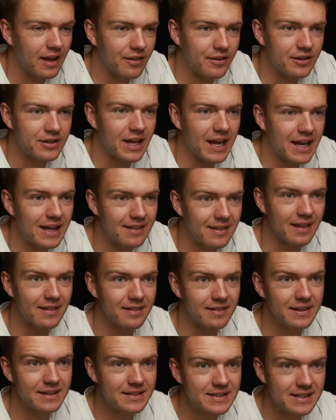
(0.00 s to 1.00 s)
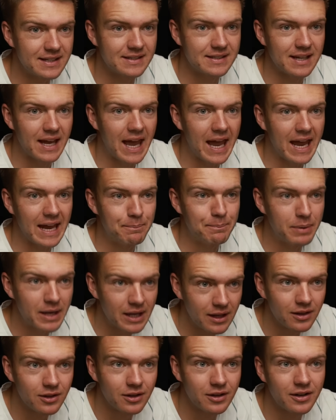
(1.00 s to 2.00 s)
the other day, that this is a
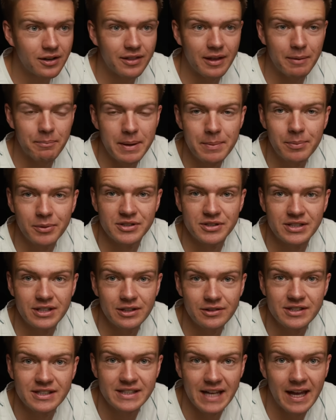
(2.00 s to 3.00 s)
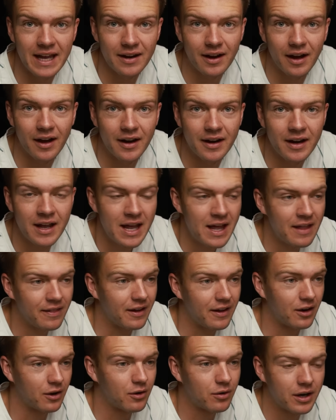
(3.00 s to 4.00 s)
pillar that people still stand on
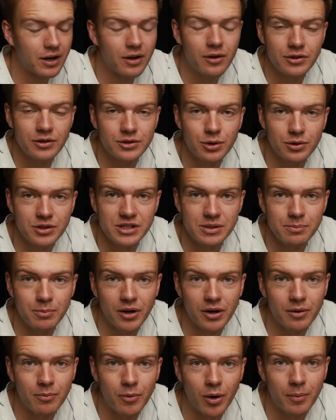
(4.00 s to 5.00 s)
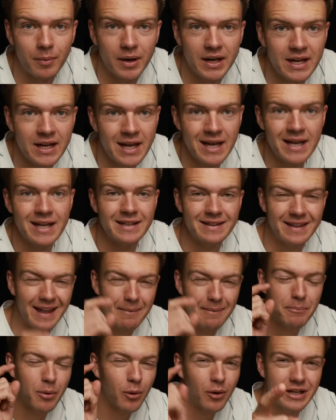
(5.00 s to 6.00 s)
that are critical towards the Book of Mormon
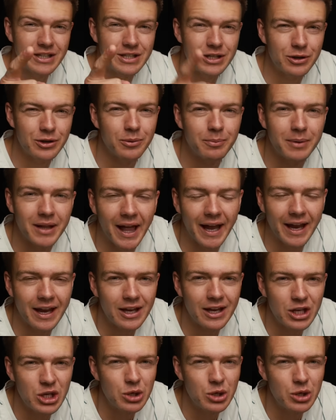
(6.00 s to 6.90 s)
that point to you and be like,